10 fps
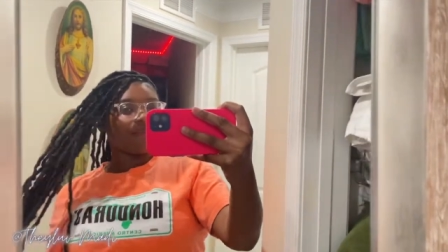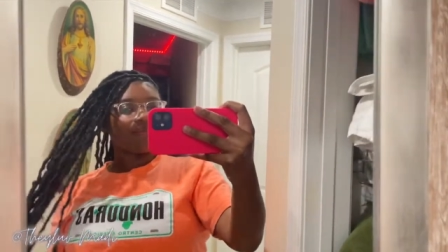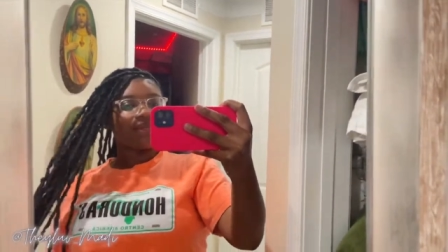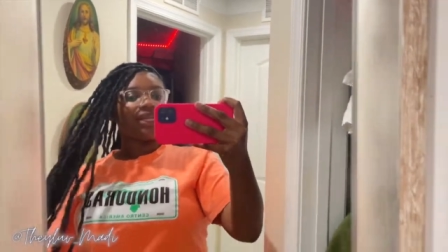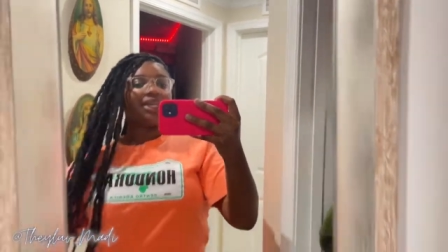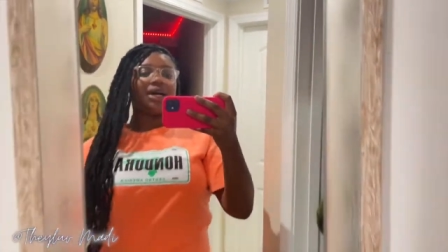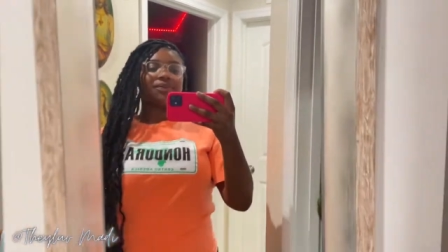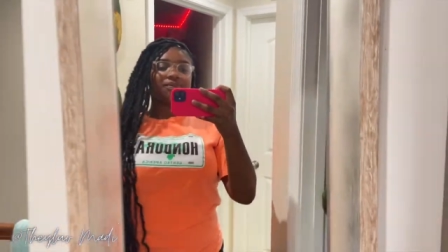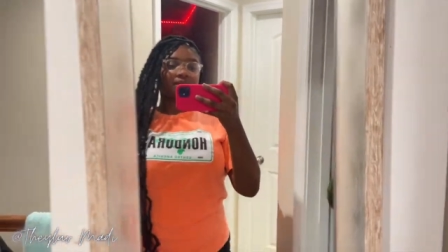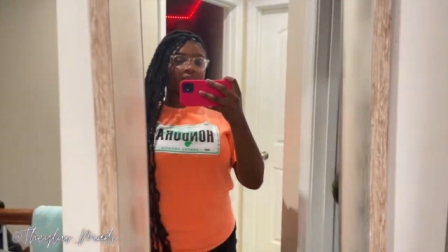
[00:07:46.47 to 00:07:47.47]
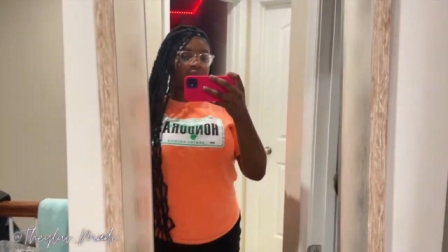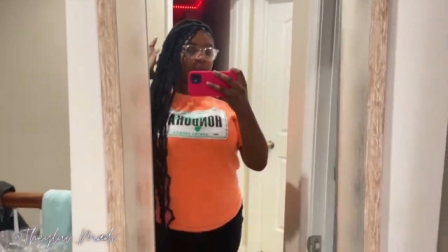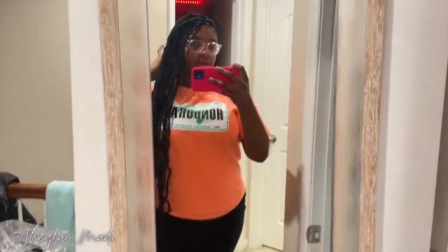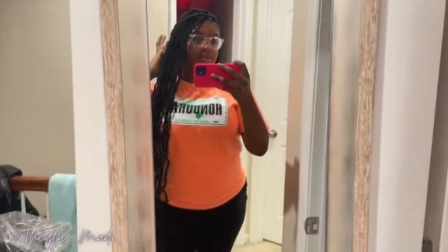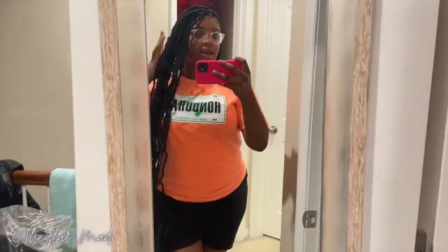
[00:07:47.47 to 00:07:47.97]
but yeah,
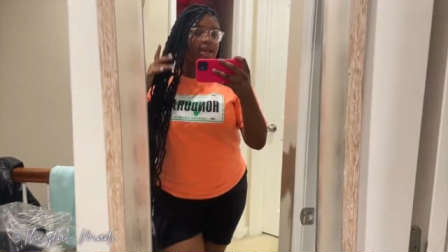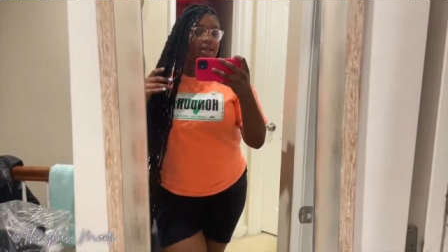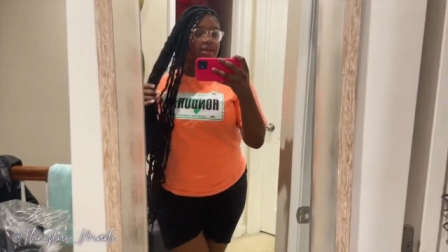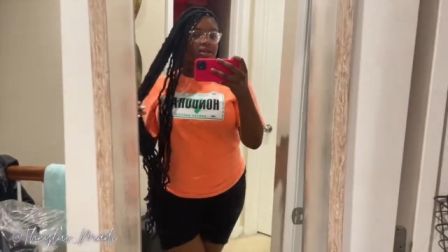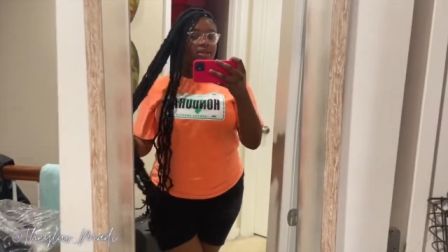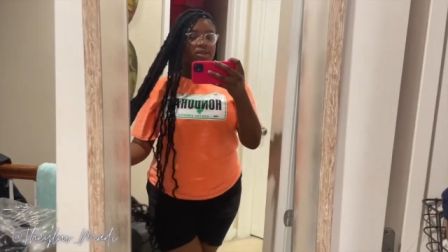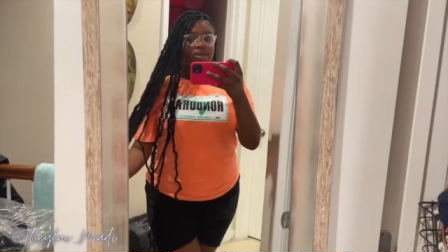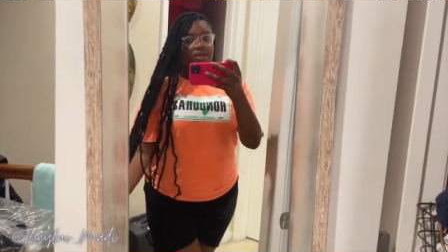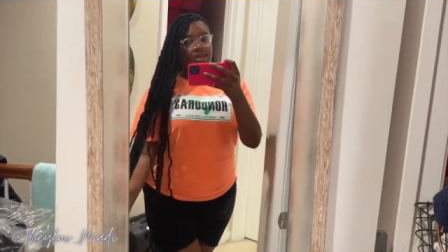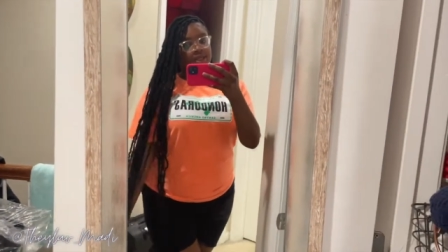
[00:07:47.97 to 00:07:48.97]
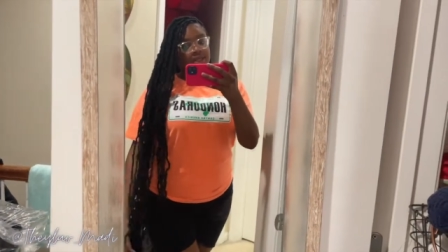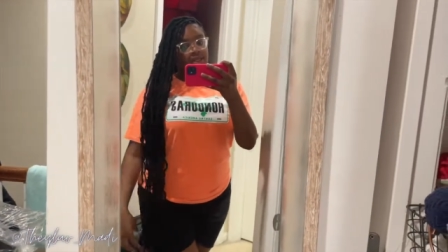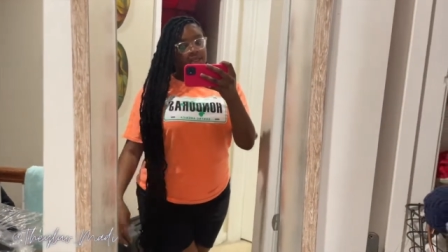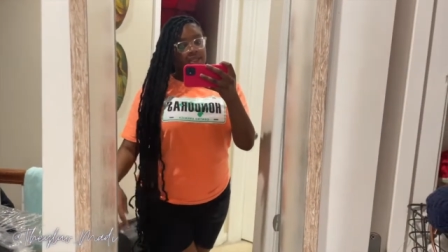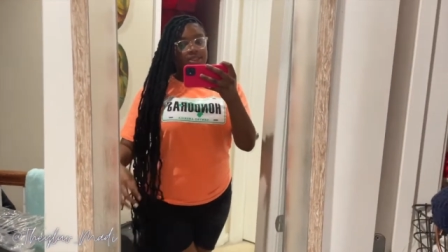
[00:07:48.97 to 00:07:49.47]
my hair
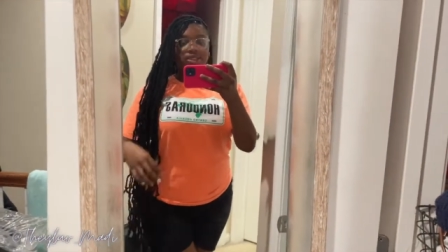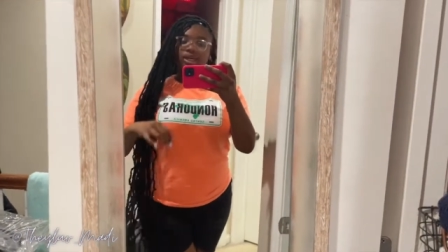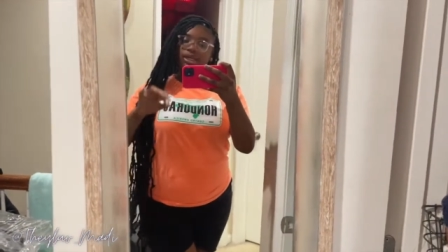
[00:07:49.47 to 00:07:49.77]
is done